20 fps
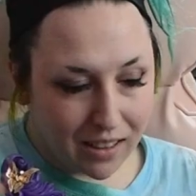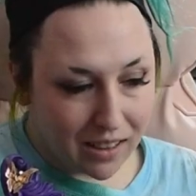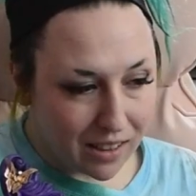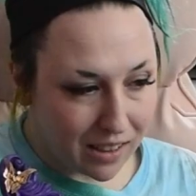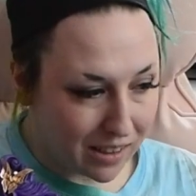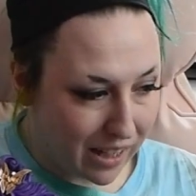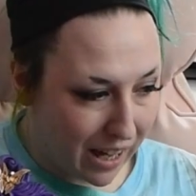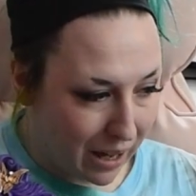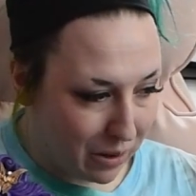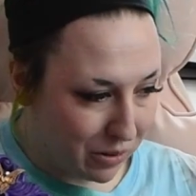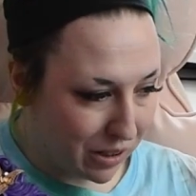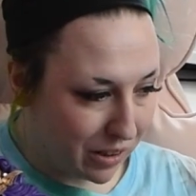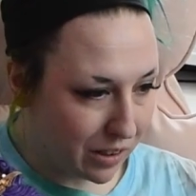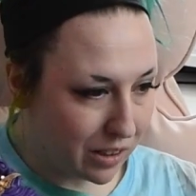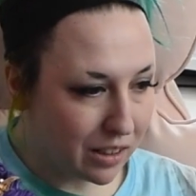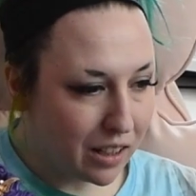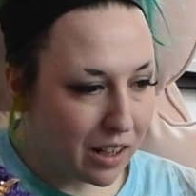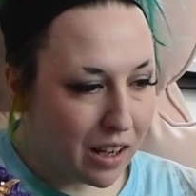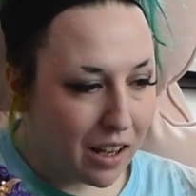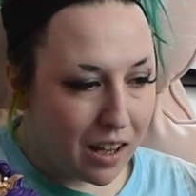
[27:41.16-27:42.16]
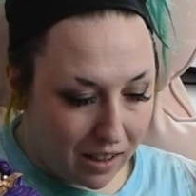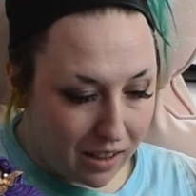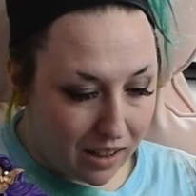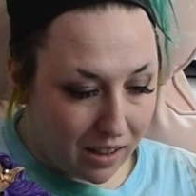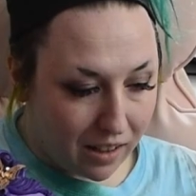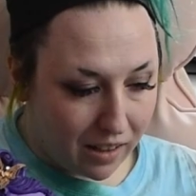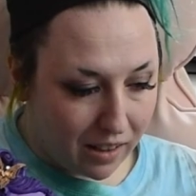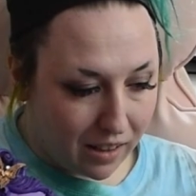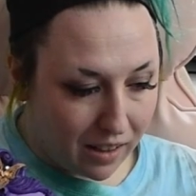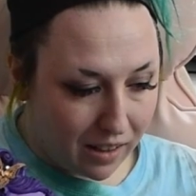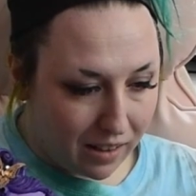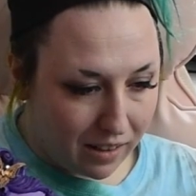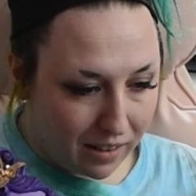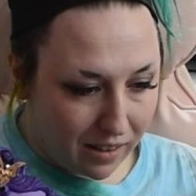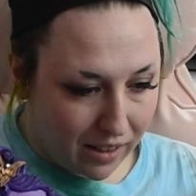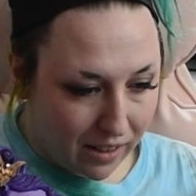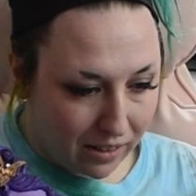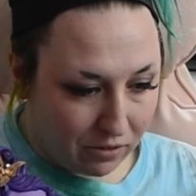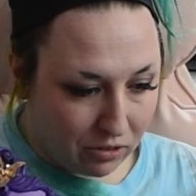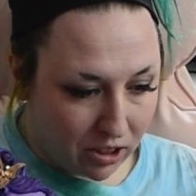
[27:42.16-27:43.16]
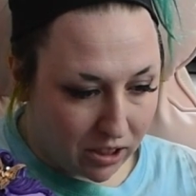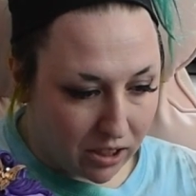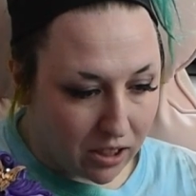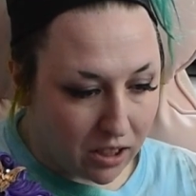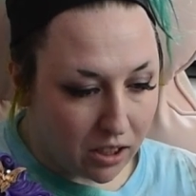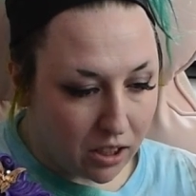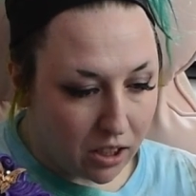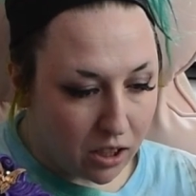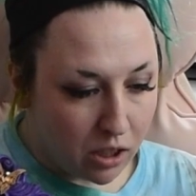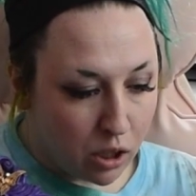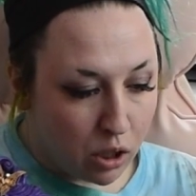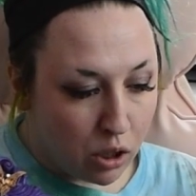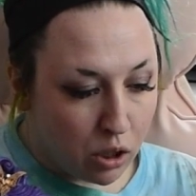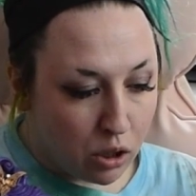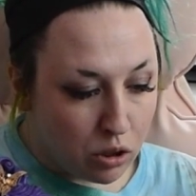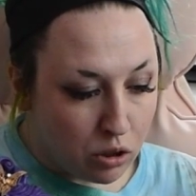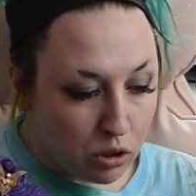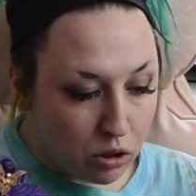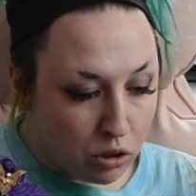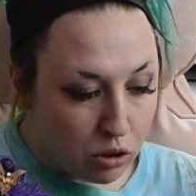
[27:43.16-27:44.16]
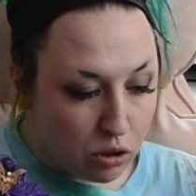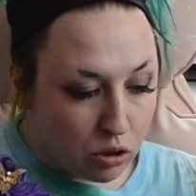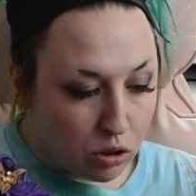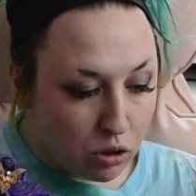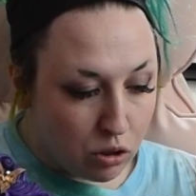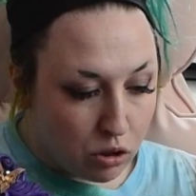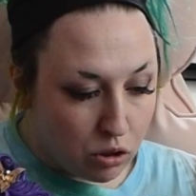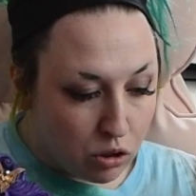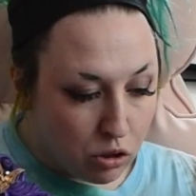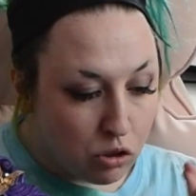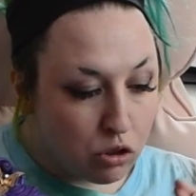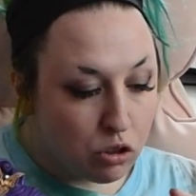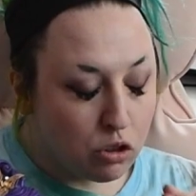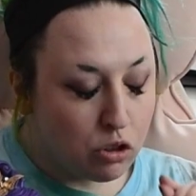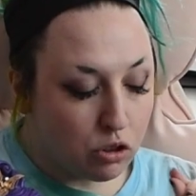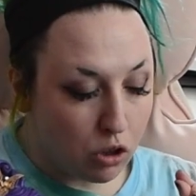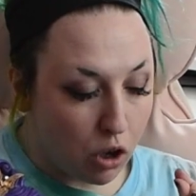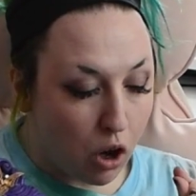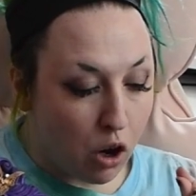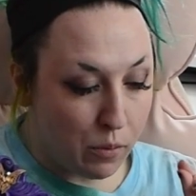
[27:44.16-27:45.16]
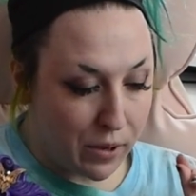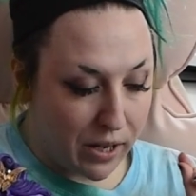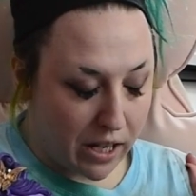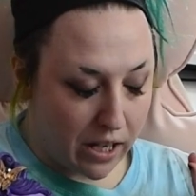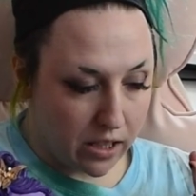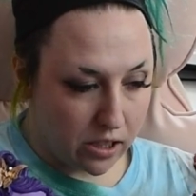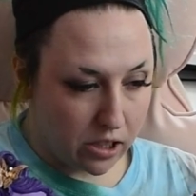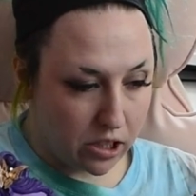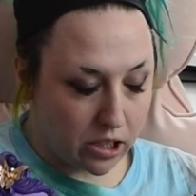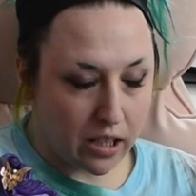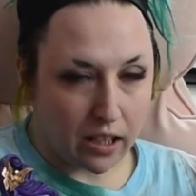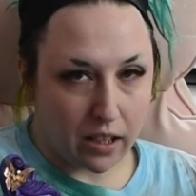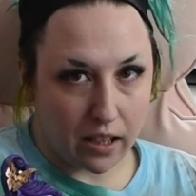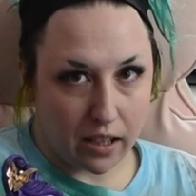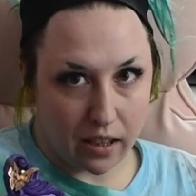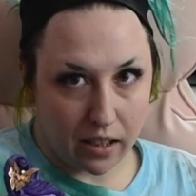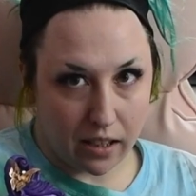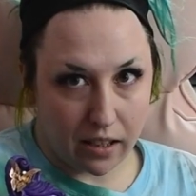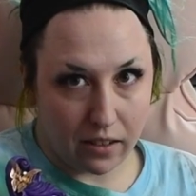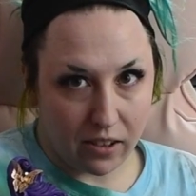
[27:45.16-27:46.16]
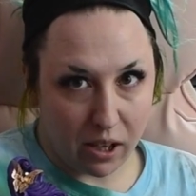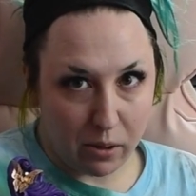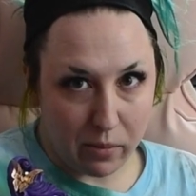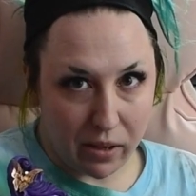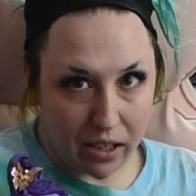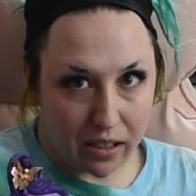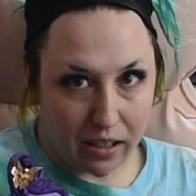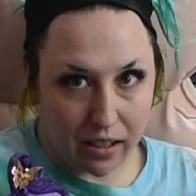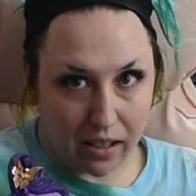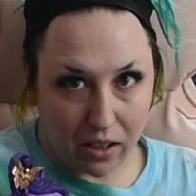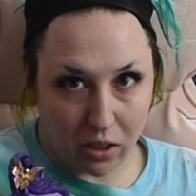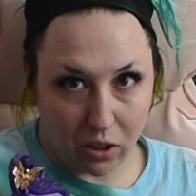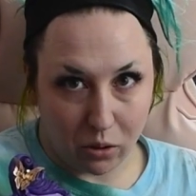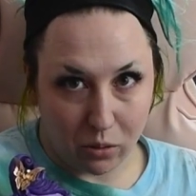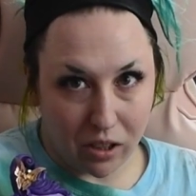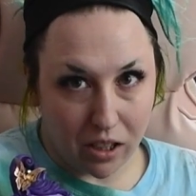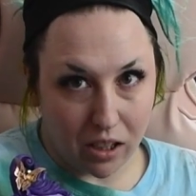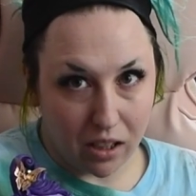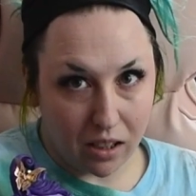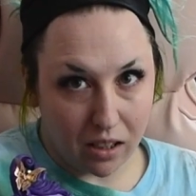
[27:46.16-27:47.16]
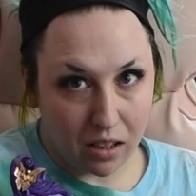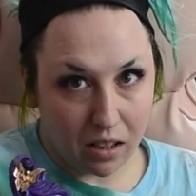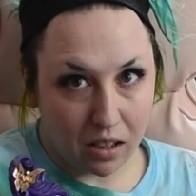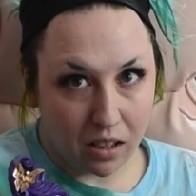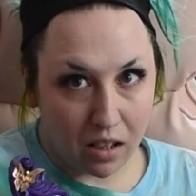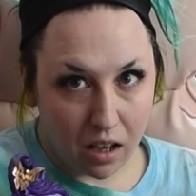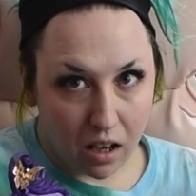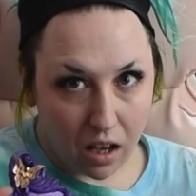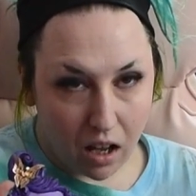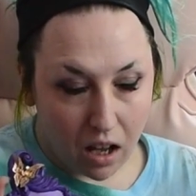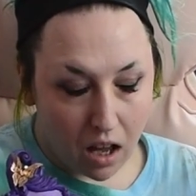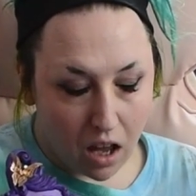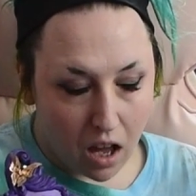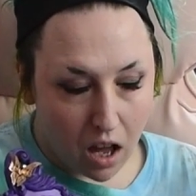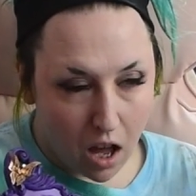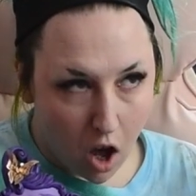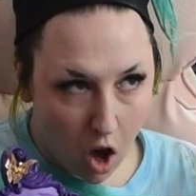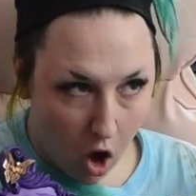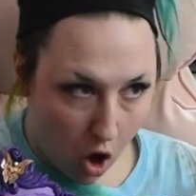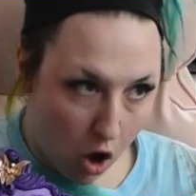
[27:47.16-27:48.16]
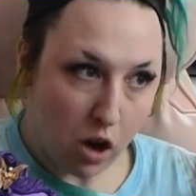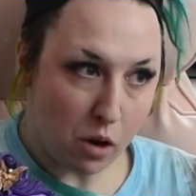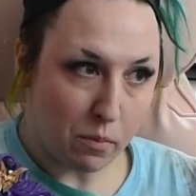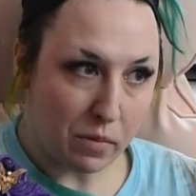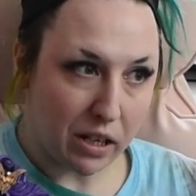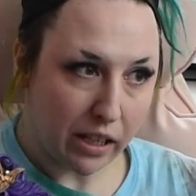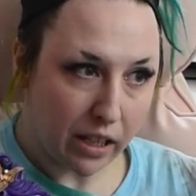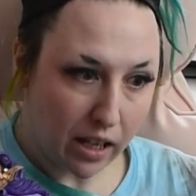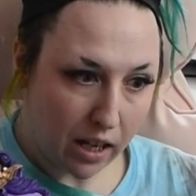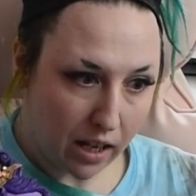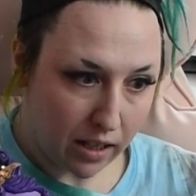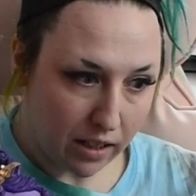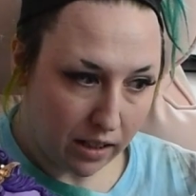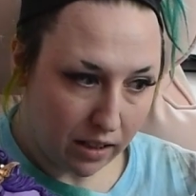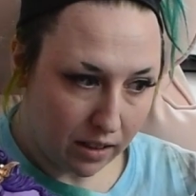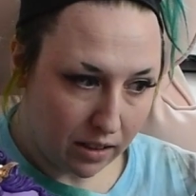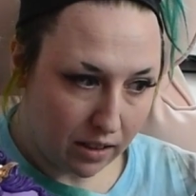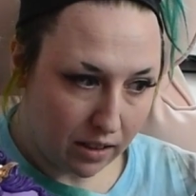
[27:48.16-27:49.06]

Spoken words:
and that one, I've learned so much. And I think if I make another one, oh my god.